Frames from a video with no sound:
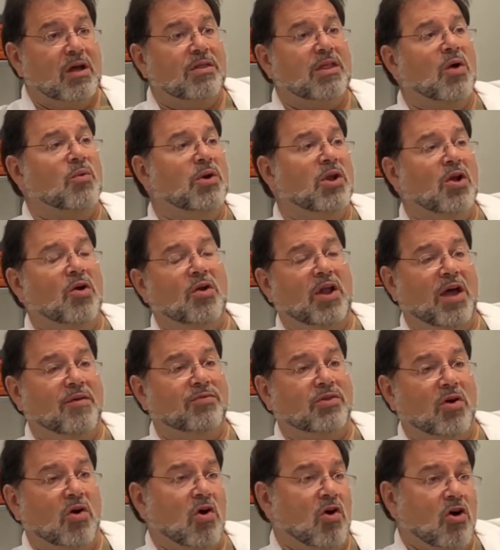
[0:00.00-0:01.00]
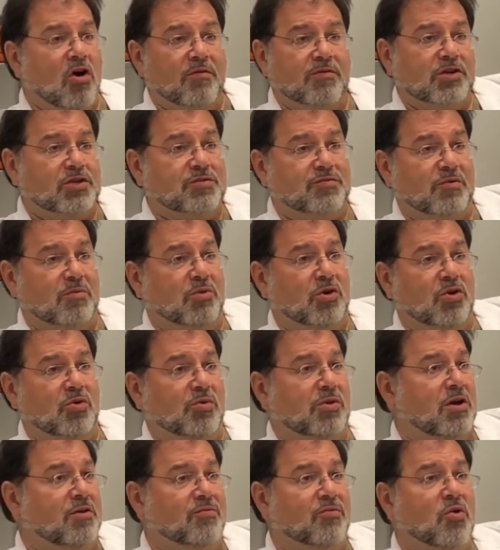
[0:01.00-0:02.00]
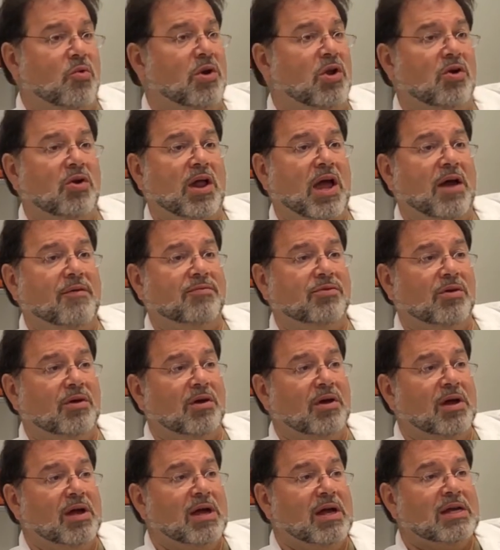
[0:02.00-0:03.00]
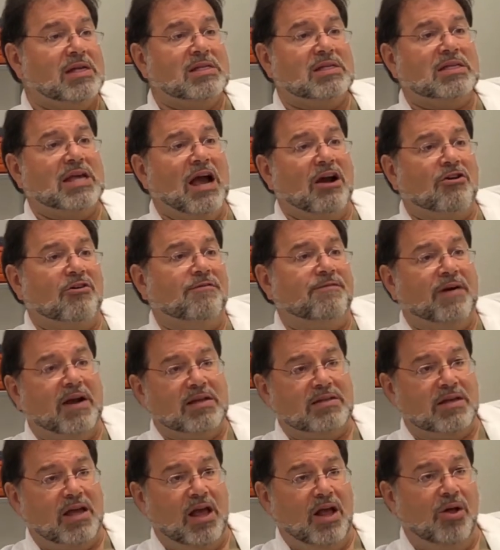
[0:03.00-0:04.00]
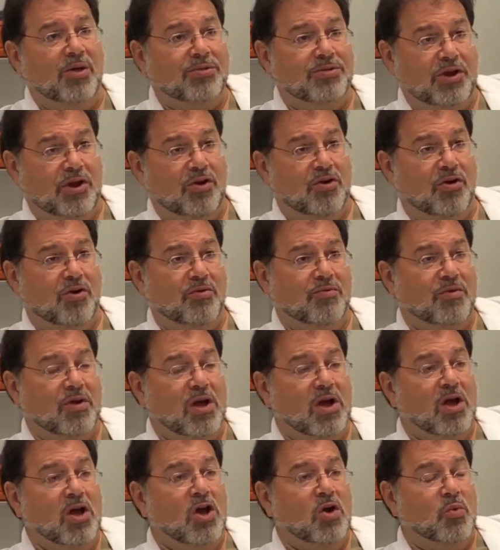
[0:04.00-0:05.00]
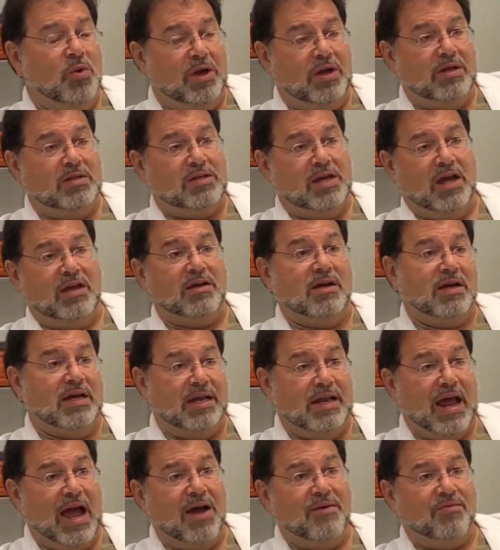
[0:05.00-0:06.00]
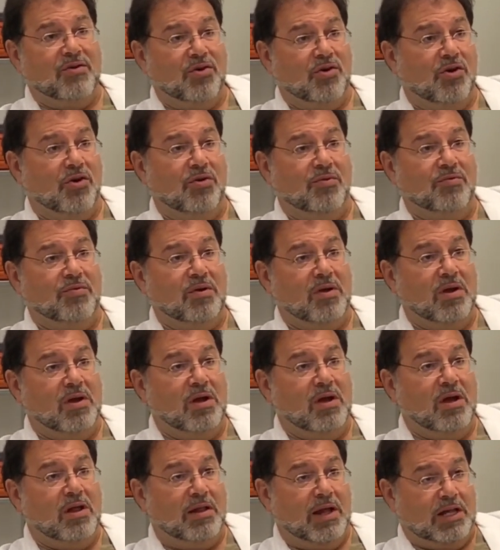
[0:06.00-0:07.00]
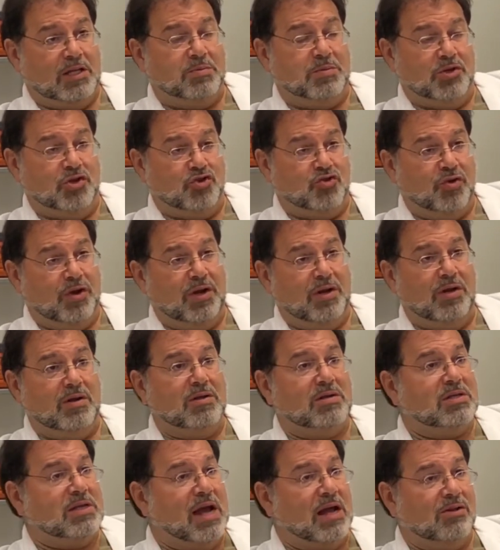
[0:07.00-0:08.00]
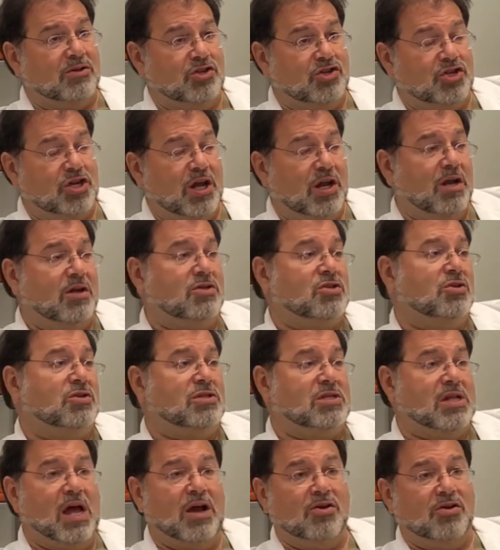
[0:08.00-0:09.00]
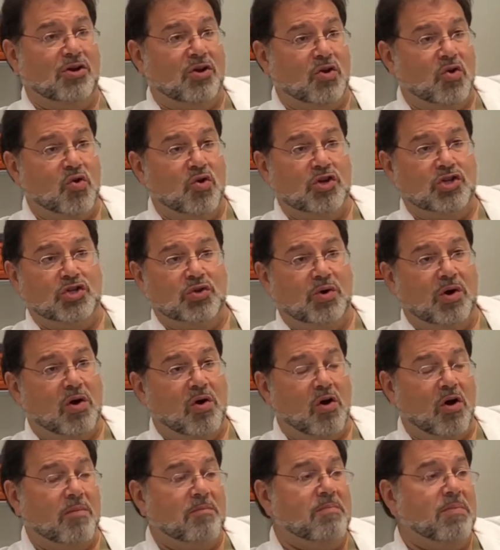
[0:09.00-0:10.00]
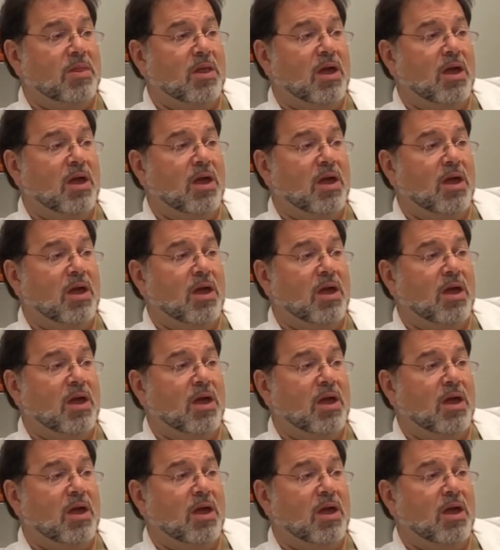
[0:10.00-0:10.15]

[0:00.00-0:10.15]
that we don't have to harvest from you, therefore we don't have to sacrifice a healthy nerve. We can take a cadaver nerve that's been treated, it's allergenic, so it's not going to cause you a harm,